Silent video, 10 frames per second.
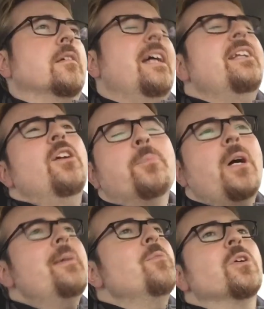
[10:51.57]
And you know,
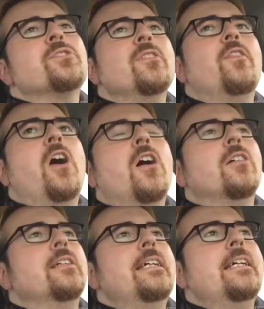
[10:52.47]
probably worst of all
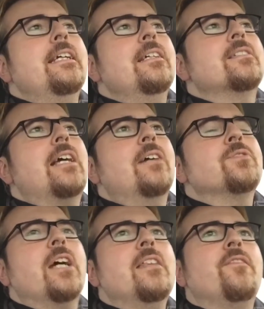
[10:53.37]
is,
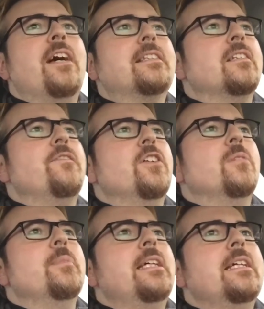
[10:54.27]
outside of the fact that the
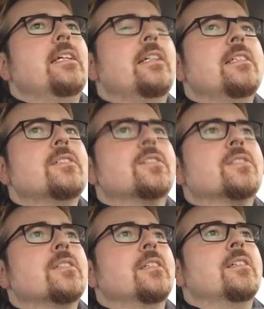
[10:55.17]
film is
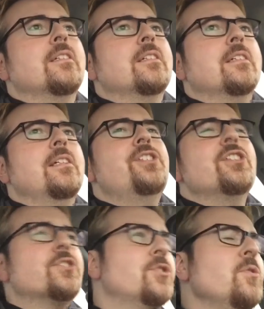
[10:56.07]

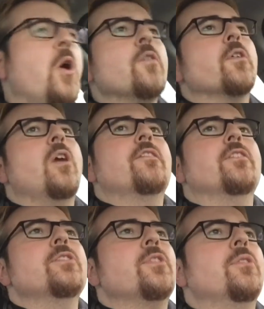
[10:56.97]
just too overwrought
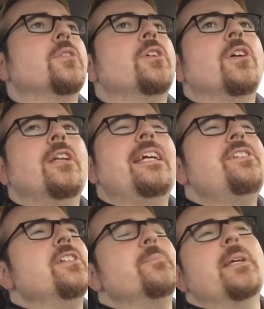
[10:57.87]
for its own good, it
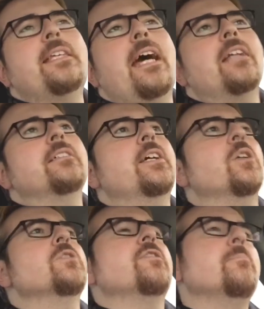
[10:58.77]
just mechanically
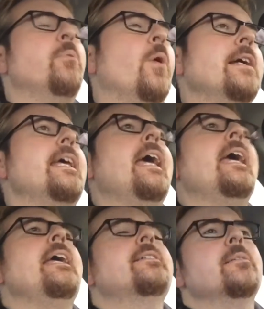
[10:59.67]
goes from point
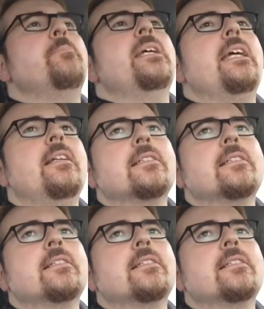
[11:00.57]
A to B to